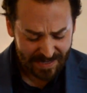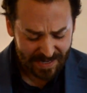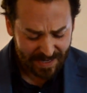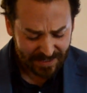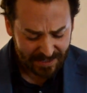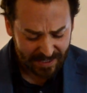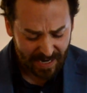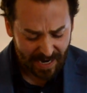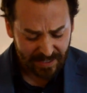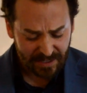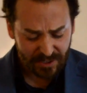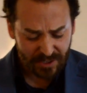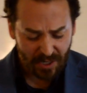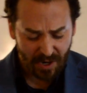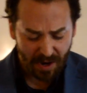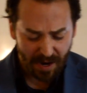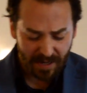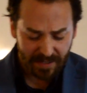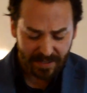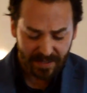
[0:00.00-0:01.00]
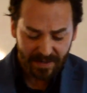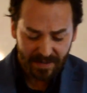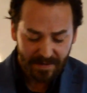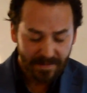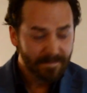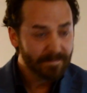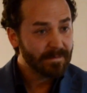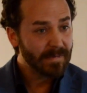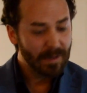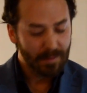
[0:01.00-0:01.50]
Tonight's talk,
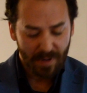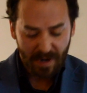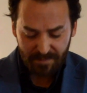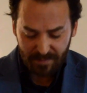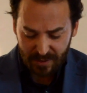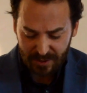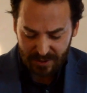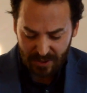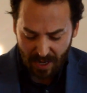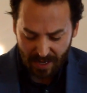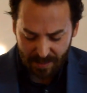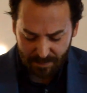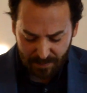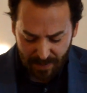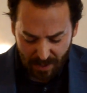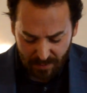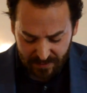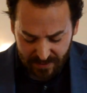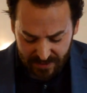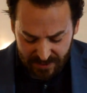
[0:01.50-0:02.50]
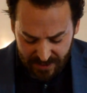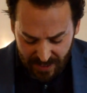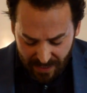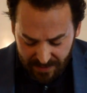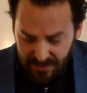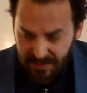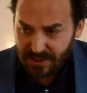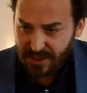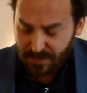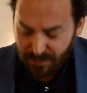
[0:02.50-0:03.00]
however, is not about the
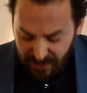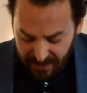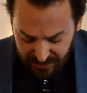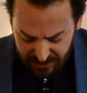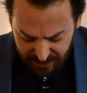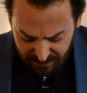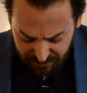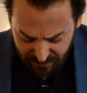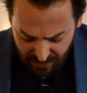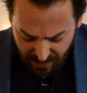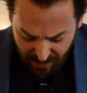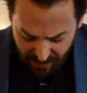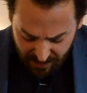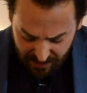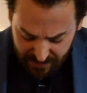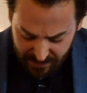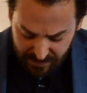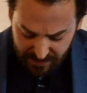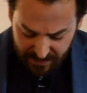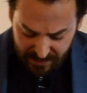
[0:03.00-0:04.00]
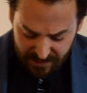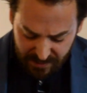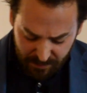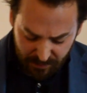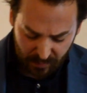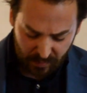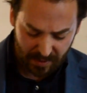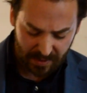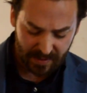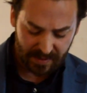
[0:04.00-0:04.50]
silent speech of God, as
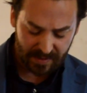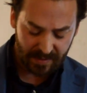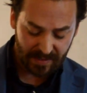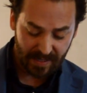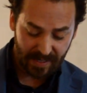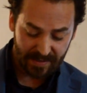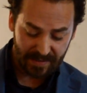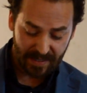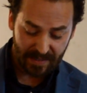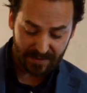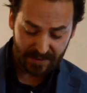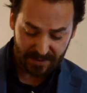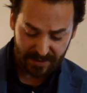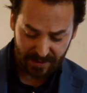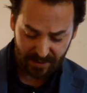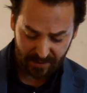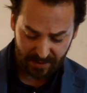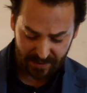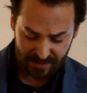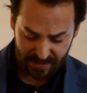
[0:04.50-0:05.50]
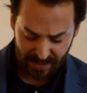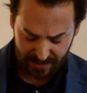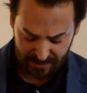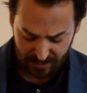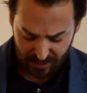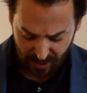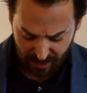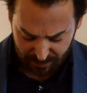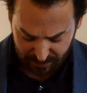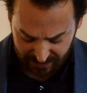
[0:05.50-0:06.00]
important and necessary as that
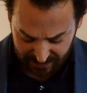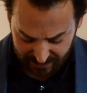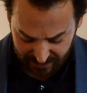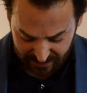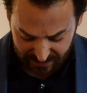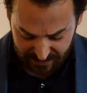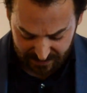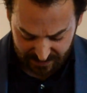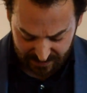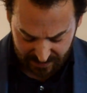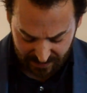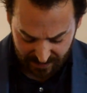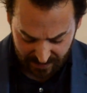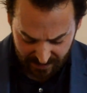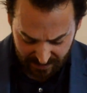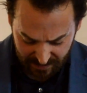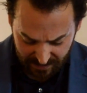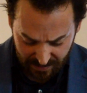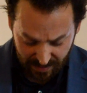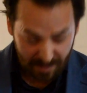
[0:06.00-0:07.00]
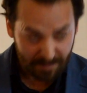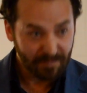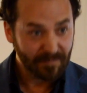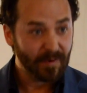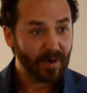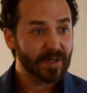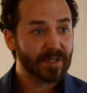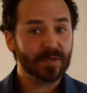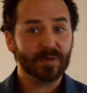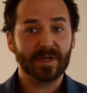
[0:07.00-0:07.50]
topic is. I'm
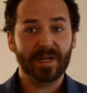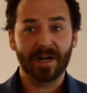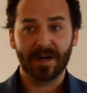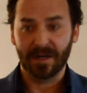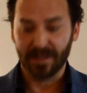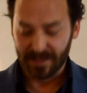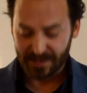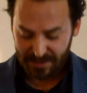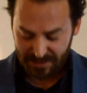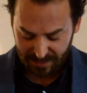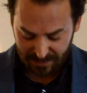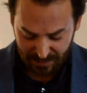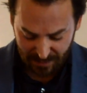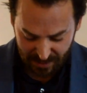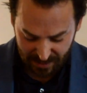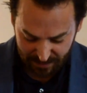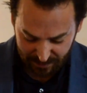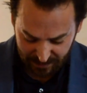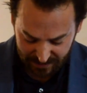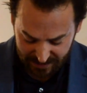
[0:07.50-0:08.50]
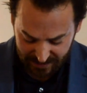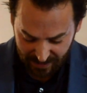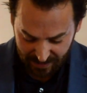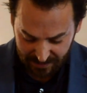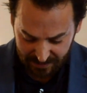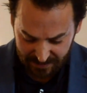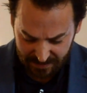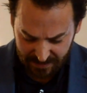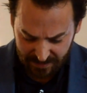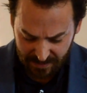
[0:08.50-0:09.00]
far too garrulous to talk about
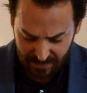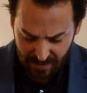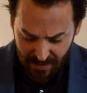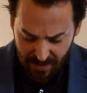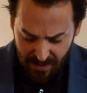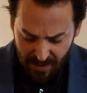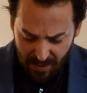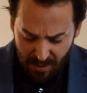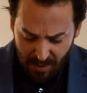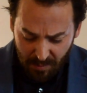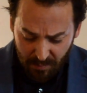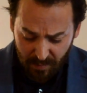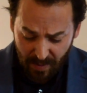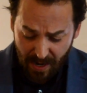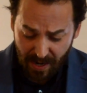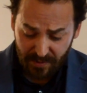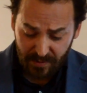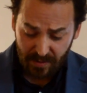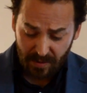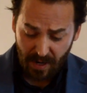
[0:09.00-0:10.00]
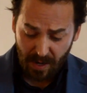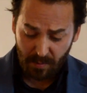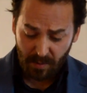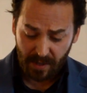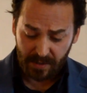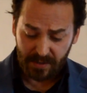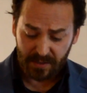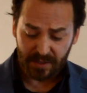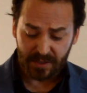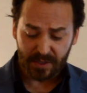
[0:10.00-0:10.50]
silence. Rather, I
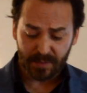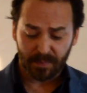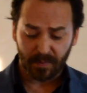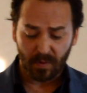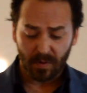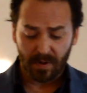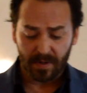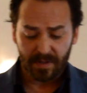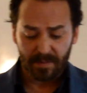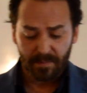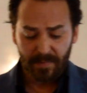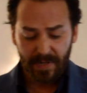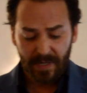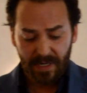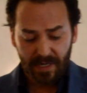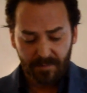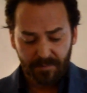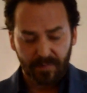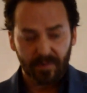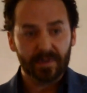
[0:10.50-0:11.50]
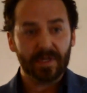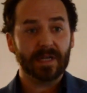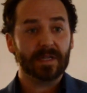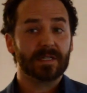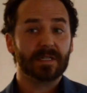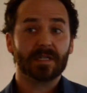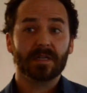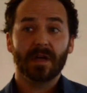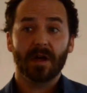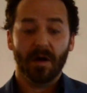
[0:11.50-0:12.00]
want to explore the
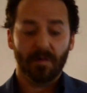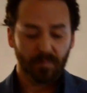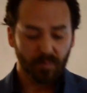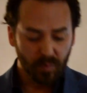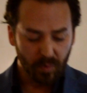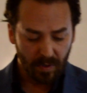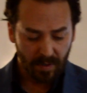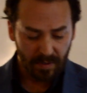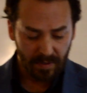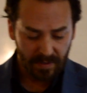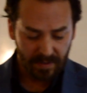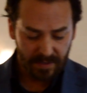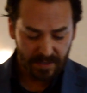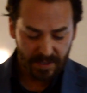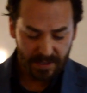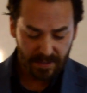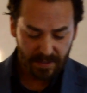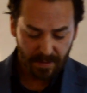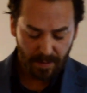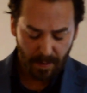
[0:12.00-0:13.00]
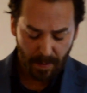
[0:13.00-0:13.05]
meaningfulness of words.